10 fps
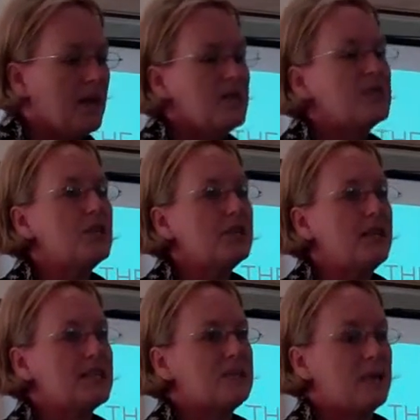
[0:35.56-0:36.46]
Certain
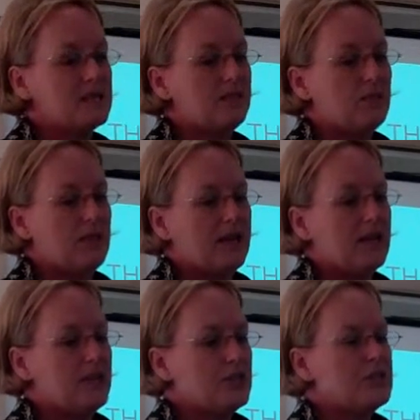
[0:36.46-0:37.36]
aspects of the
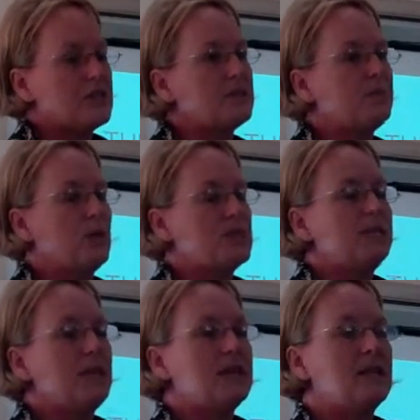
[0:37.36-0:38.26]
regulations are
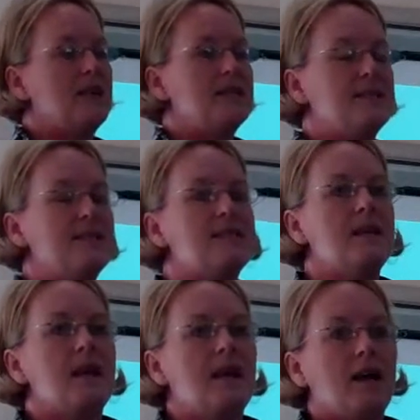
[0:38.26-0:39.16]
supported by guidance.
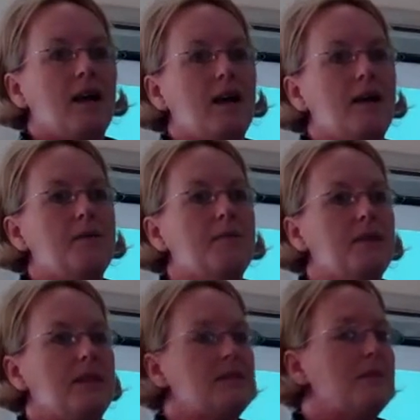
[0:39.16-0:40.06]

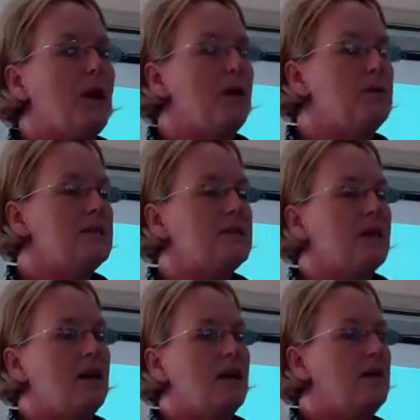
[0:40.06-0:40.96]
The Department
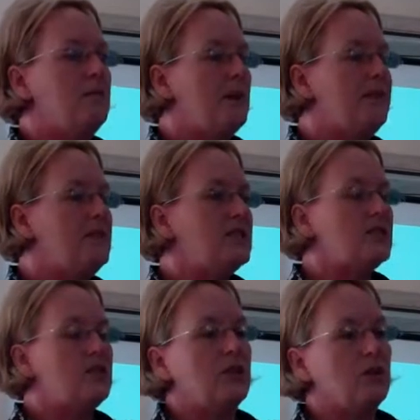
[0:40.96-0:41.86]
of
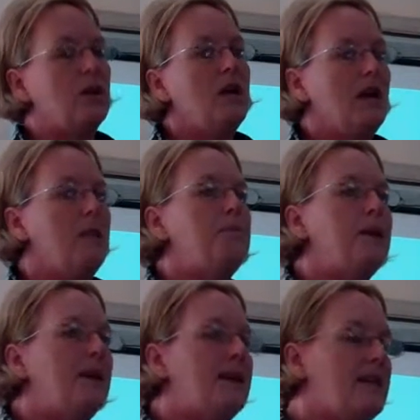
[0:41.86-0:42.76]
Industry, or
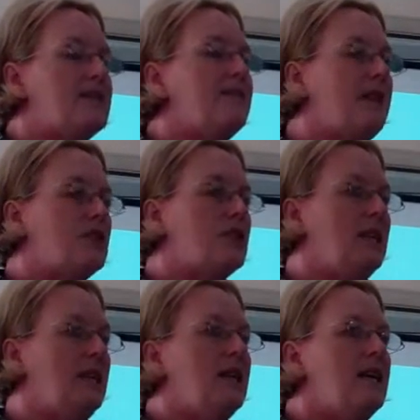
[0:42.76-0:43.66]
BIS, have
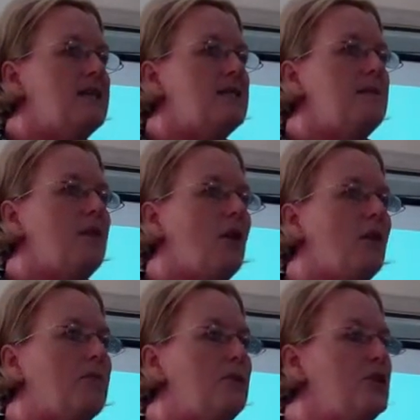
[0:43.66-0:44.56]
actually
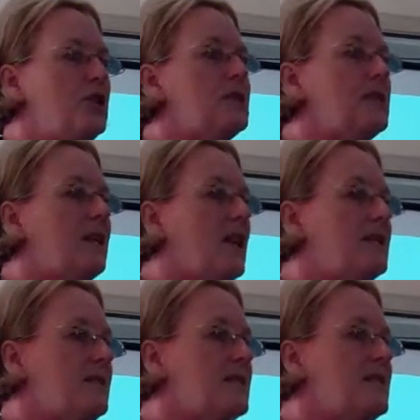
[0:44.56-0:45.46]
produced the
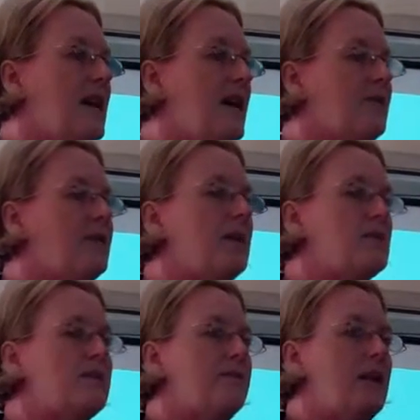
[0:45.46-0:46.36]
guidance now. That
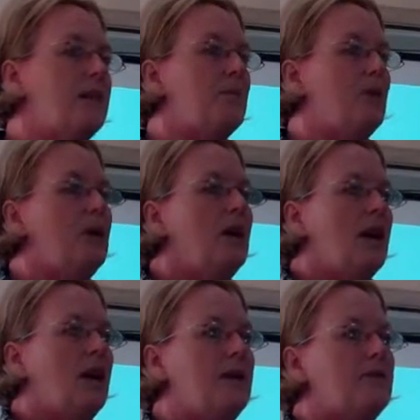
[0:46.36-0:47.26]
was available
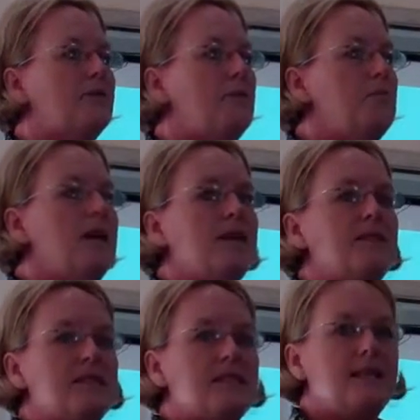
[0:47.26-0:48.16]
from May
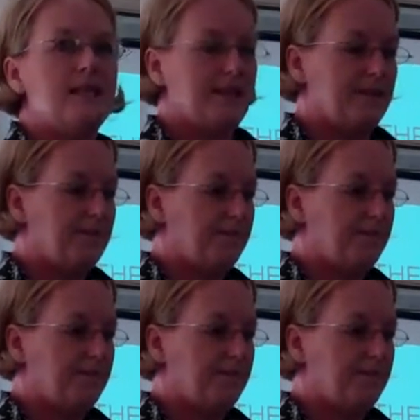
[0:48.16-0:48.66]
this year.